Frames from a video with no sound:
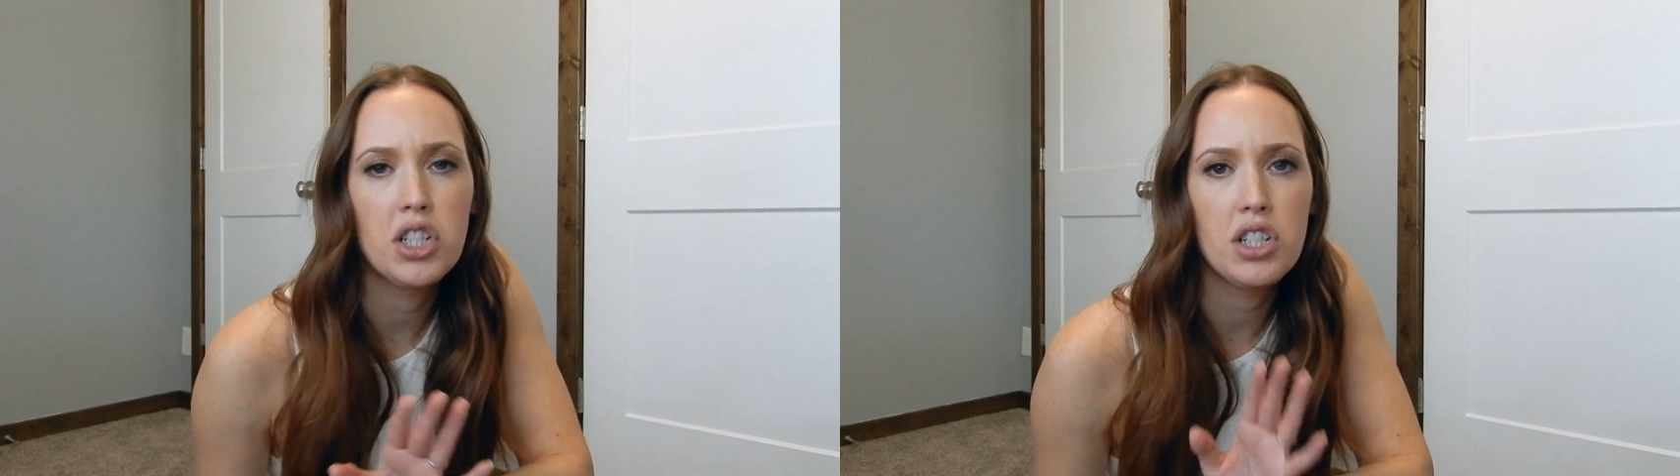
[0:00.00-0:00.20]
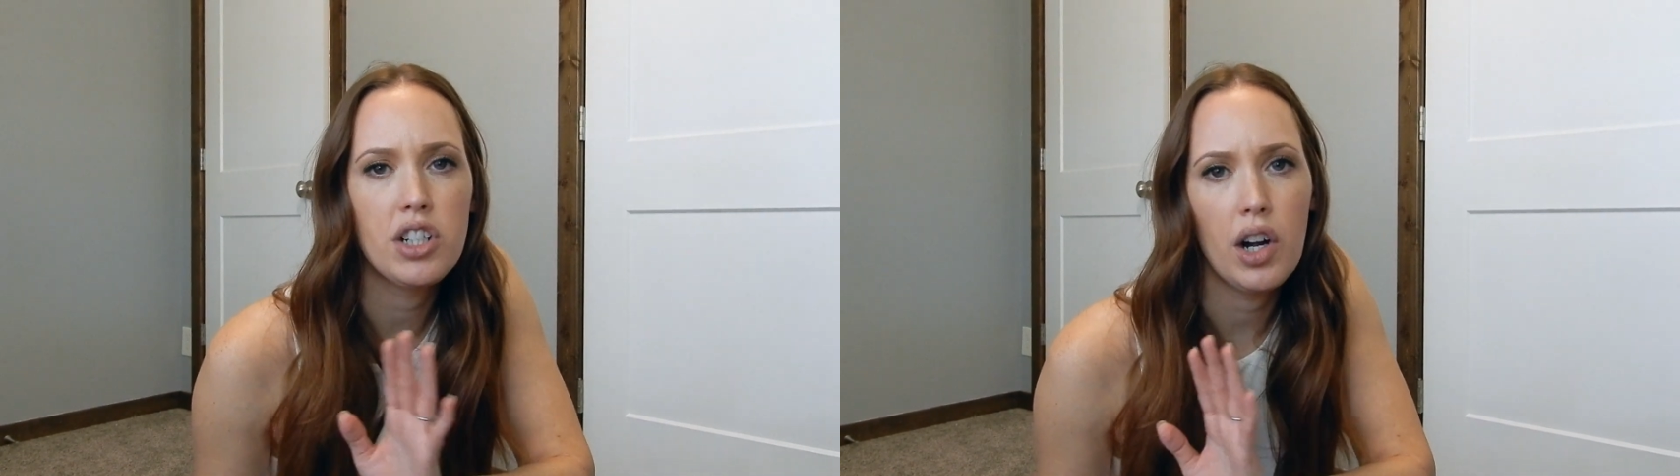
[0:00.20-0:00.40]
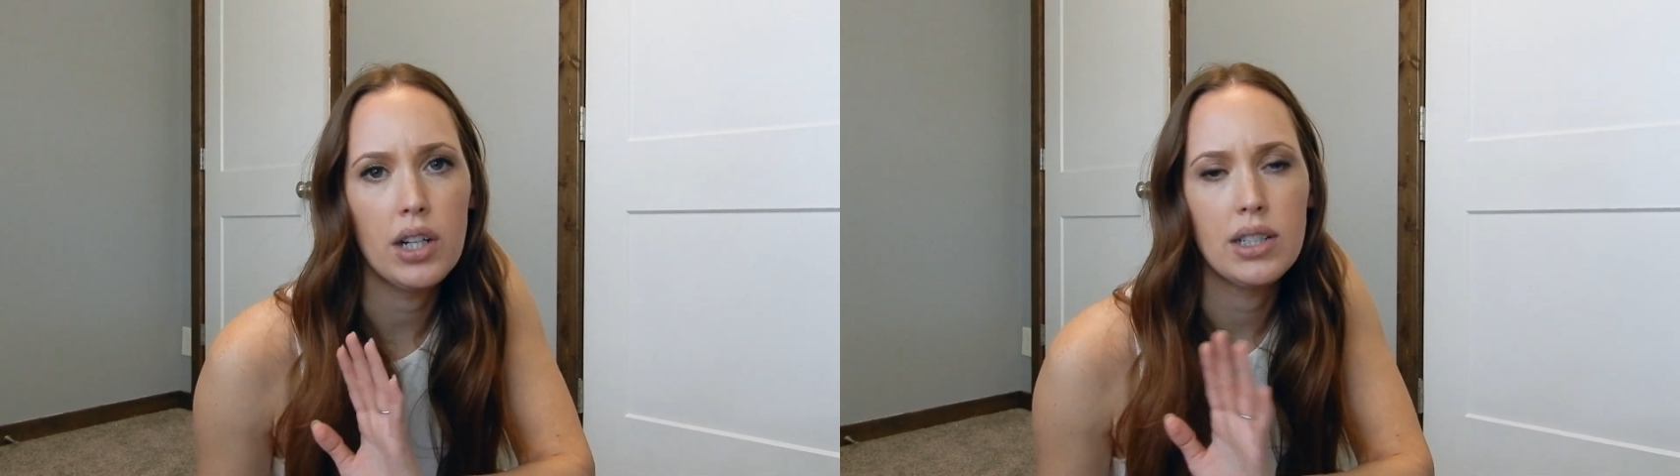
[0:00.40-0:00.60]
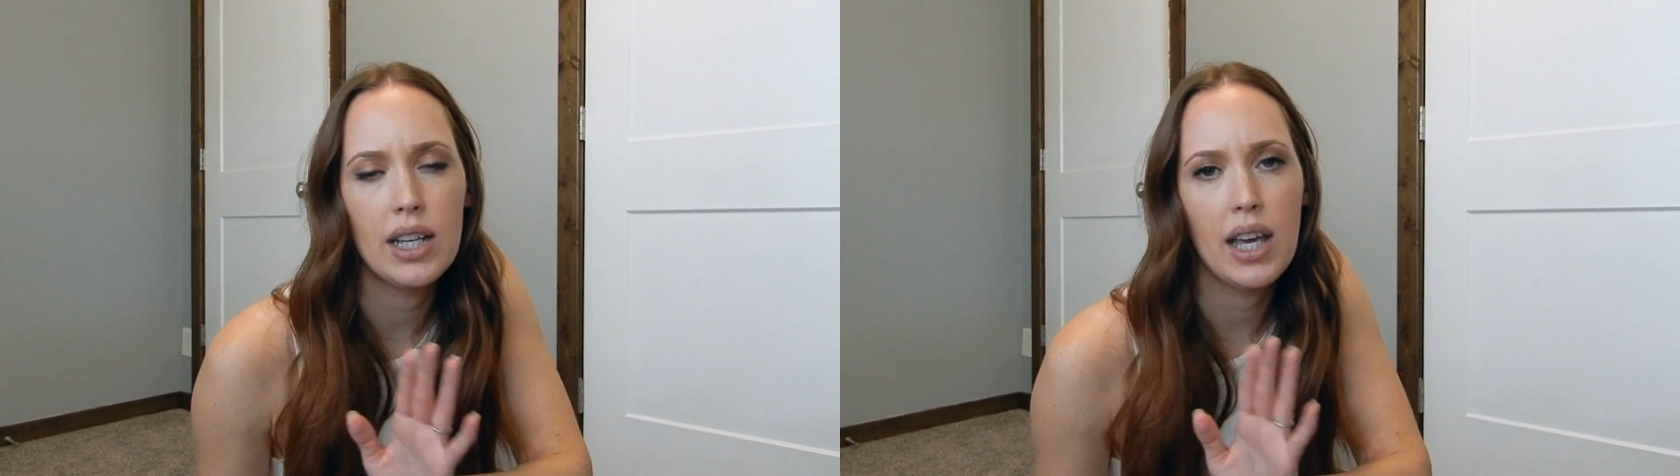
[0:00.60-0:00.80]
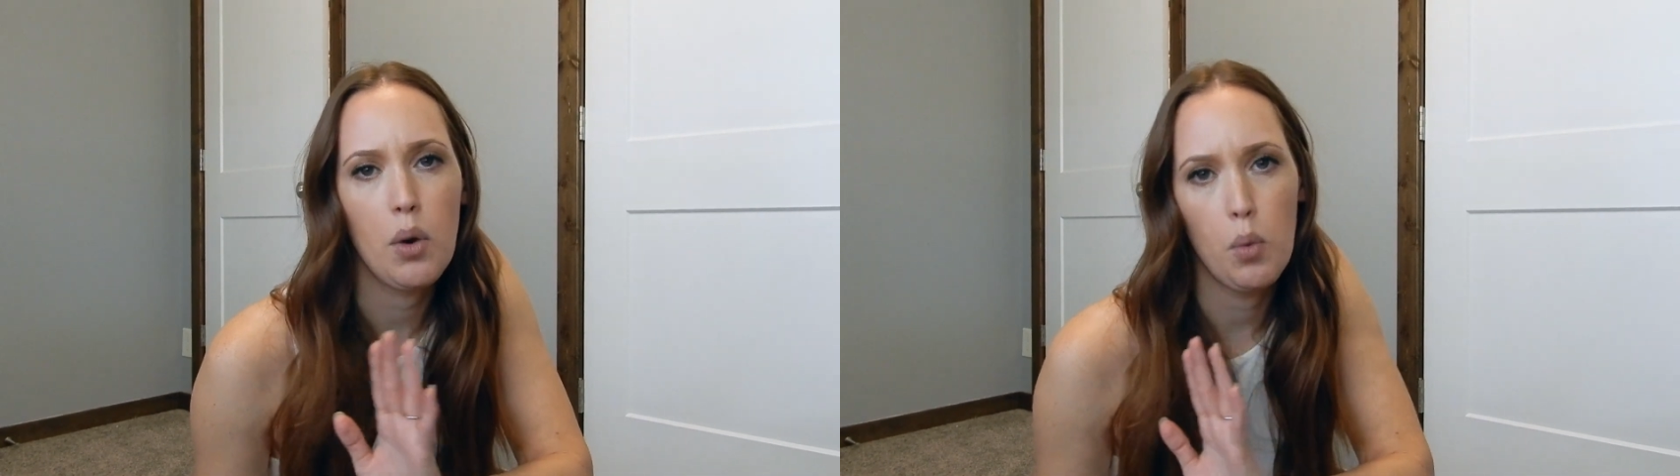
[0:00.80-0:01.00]
just starting
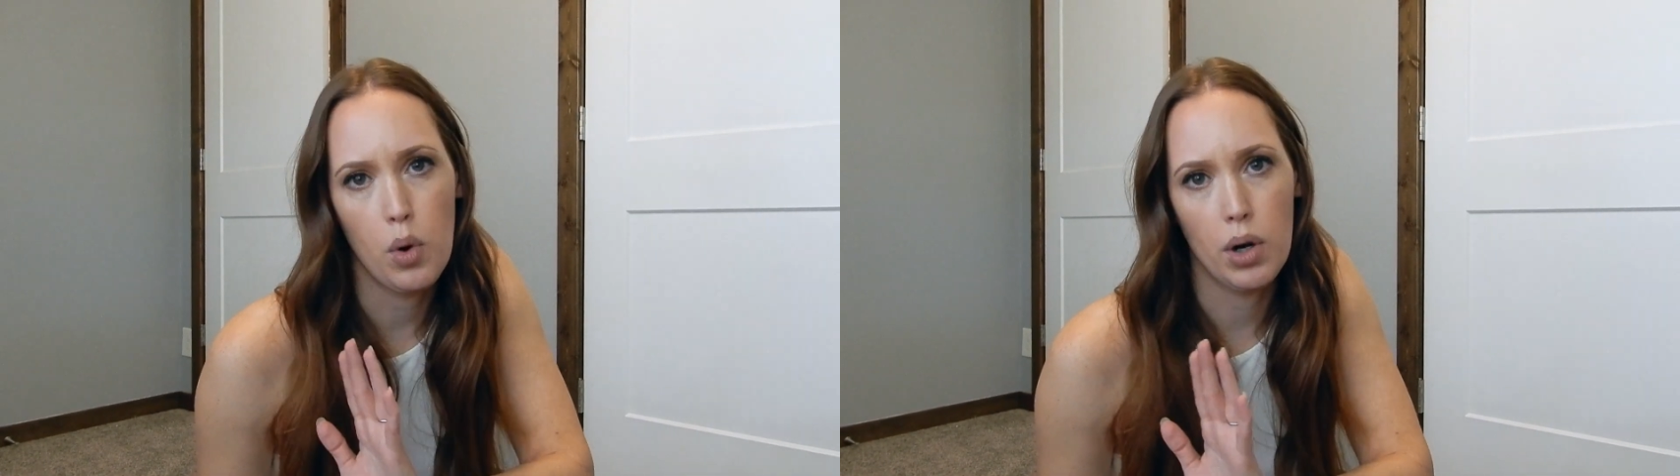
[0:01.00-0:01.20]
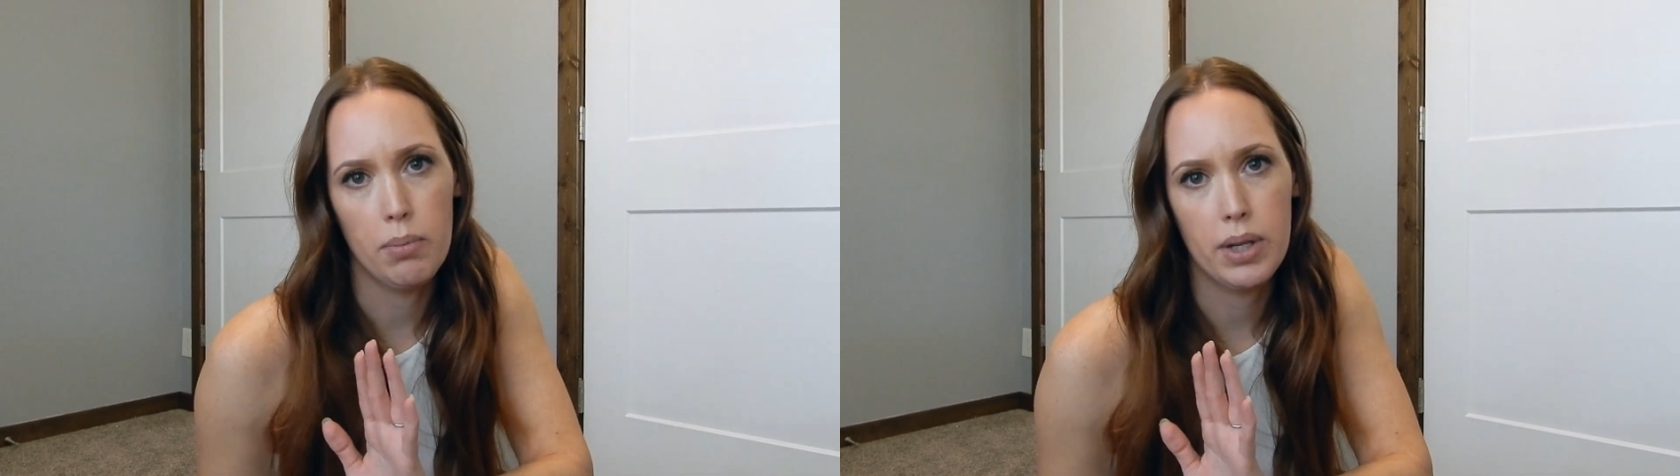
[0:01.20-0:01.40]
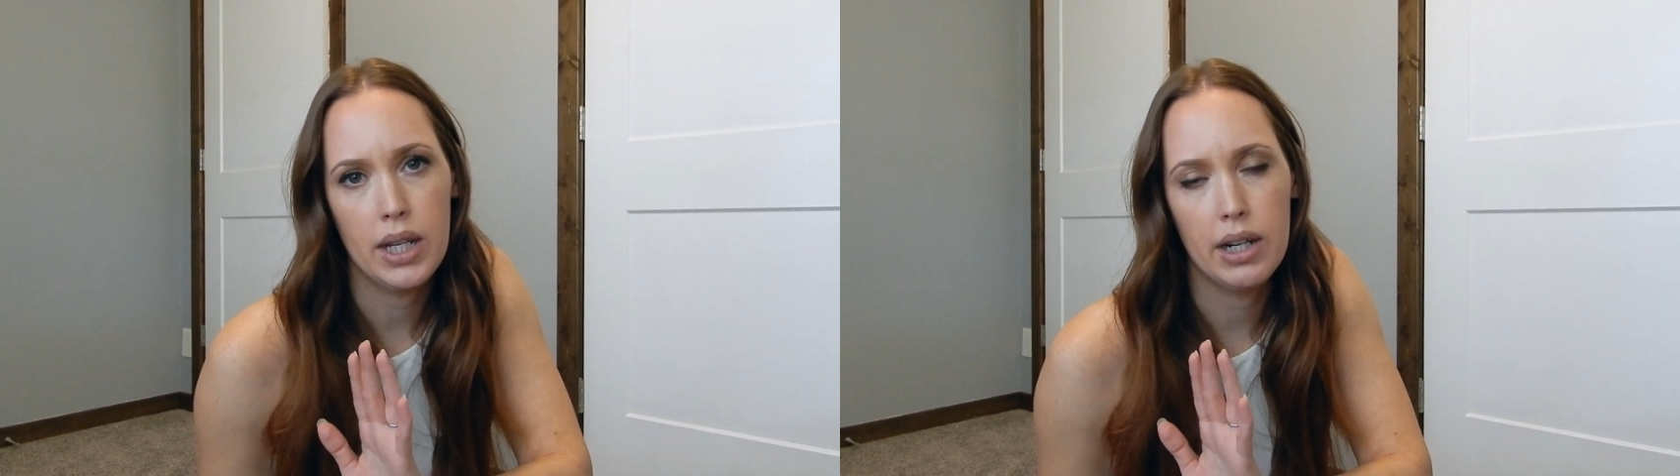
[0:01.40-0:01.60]
to get warm